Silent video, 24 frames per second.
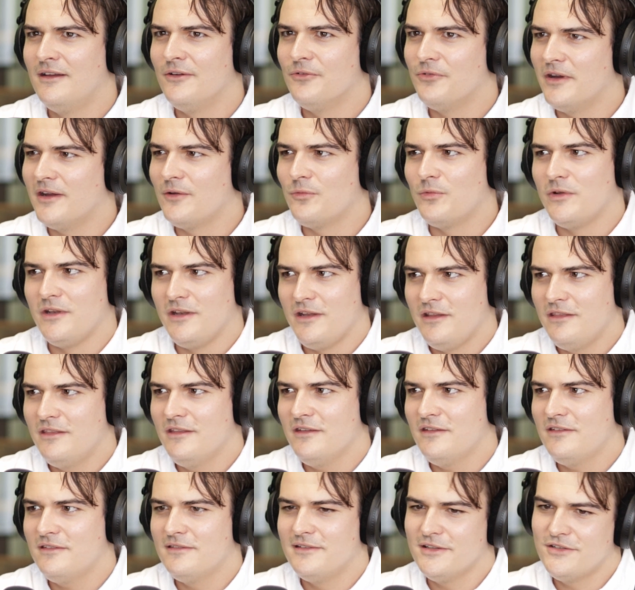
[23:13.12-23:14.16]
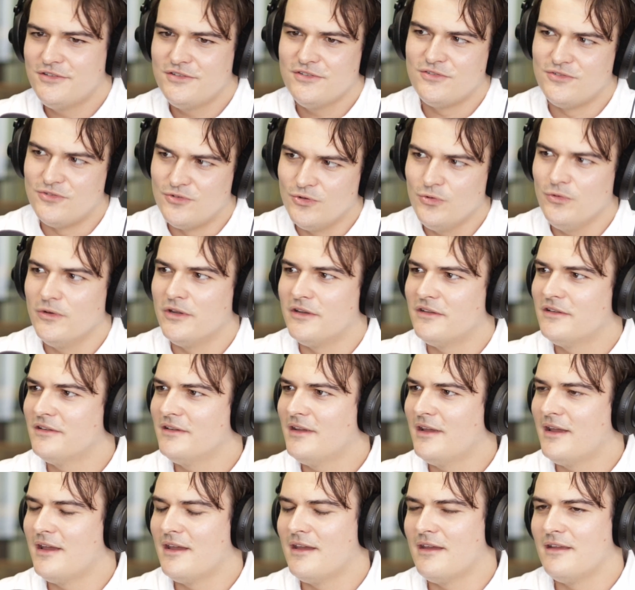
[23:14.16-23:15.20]
right, we need this, let's just do it.
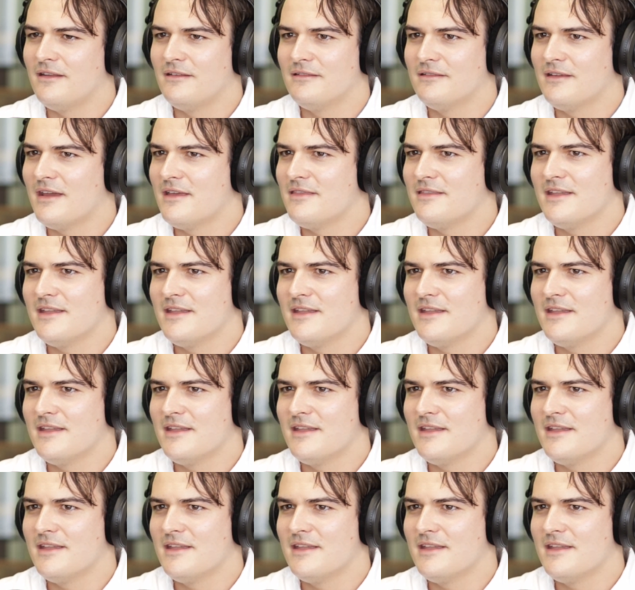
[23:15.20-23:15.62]
And